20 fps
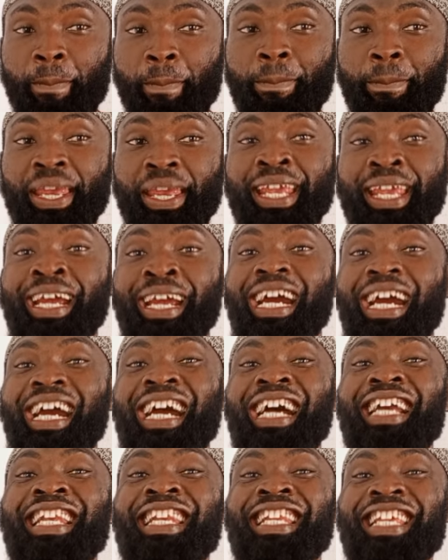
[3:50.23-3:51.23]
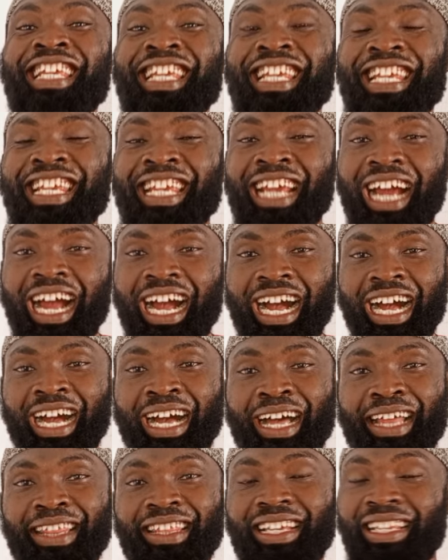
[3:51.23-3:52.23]
Bi'a li
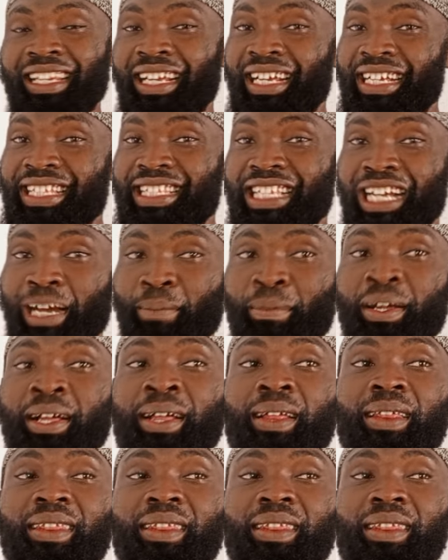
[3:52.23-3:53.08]
hadal kitab.